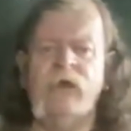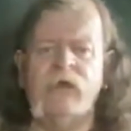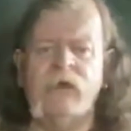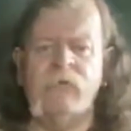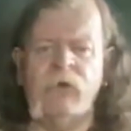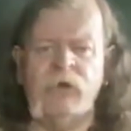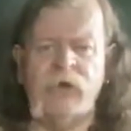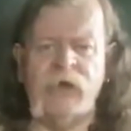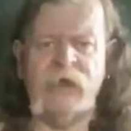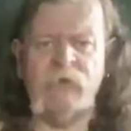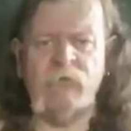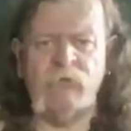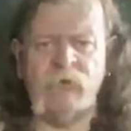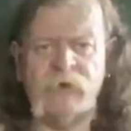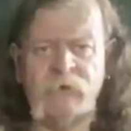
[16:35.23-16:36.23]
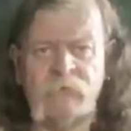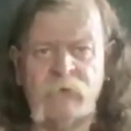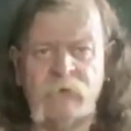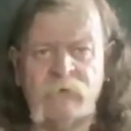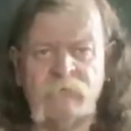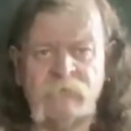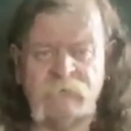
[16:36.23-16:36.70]
Come on now, what do you
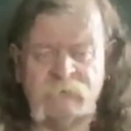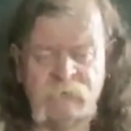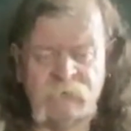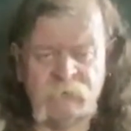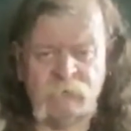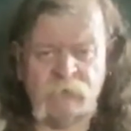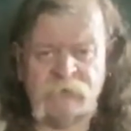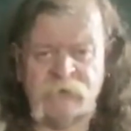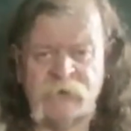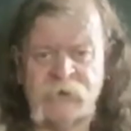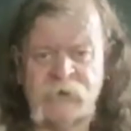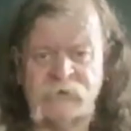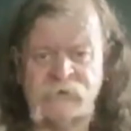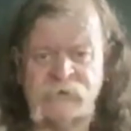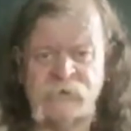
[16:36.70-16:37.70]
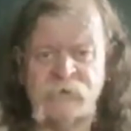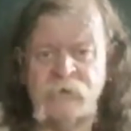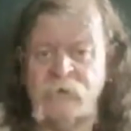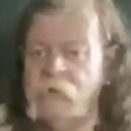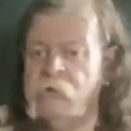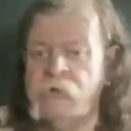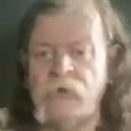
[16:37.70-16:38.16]
want? I want an answer.
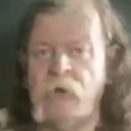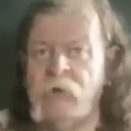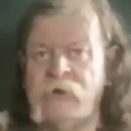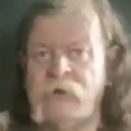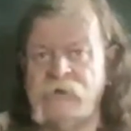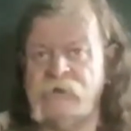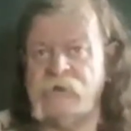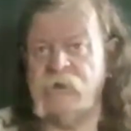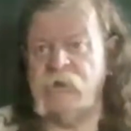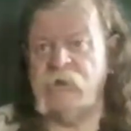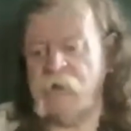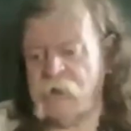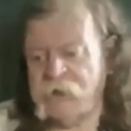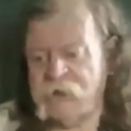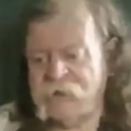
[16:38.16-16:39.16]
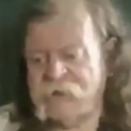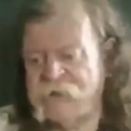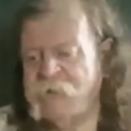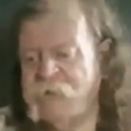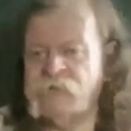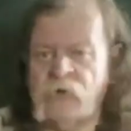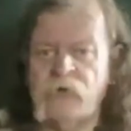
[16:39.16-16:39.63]
No answer. And they
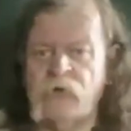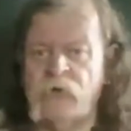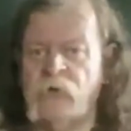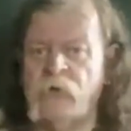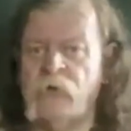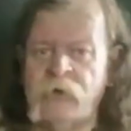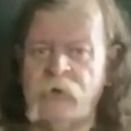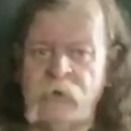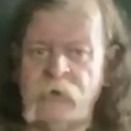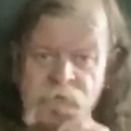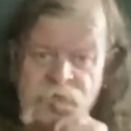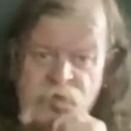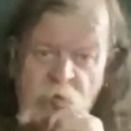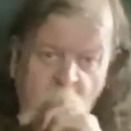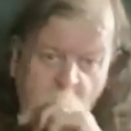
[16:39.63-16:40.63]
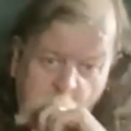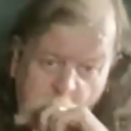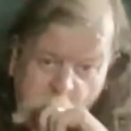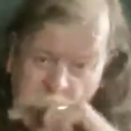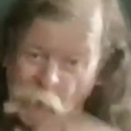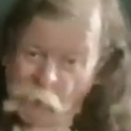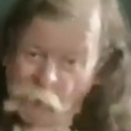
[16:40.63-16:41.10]
kept on and on, and there was a
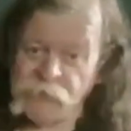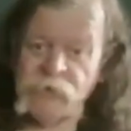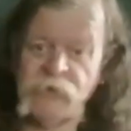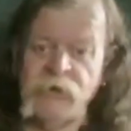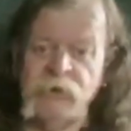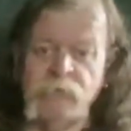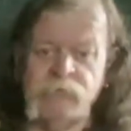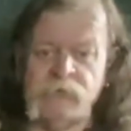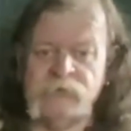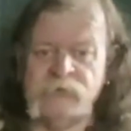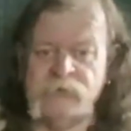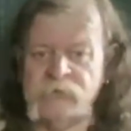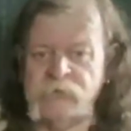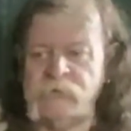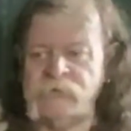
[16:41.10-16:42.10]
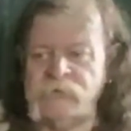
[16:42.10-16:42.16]
blood and guts